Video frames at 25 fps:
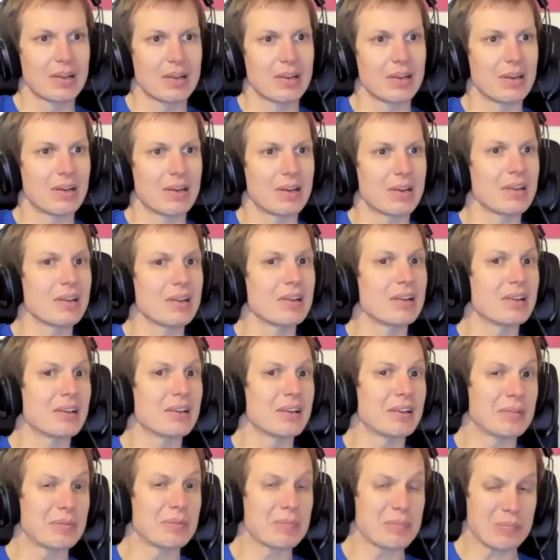that
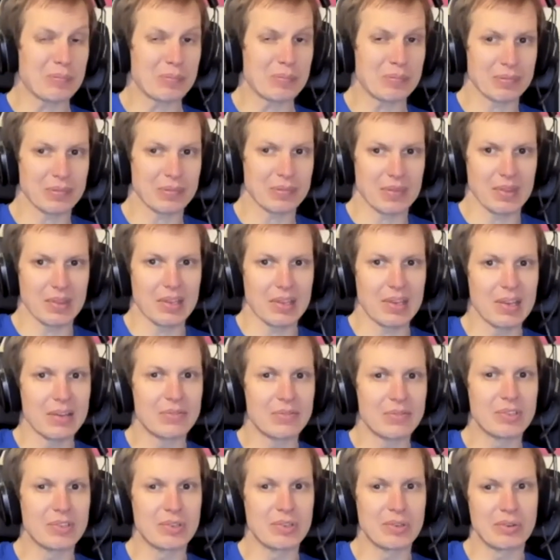really
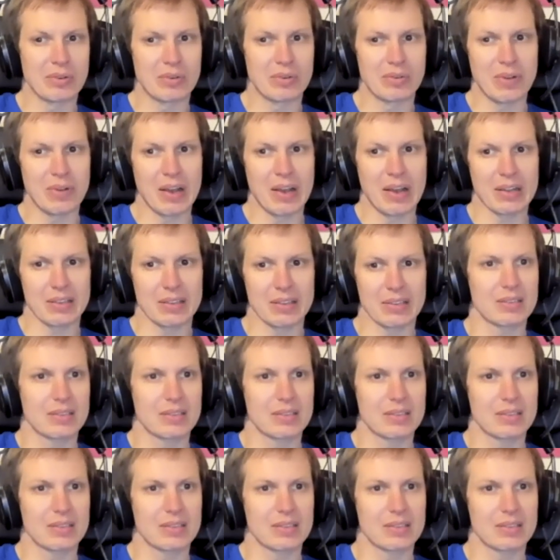gives you that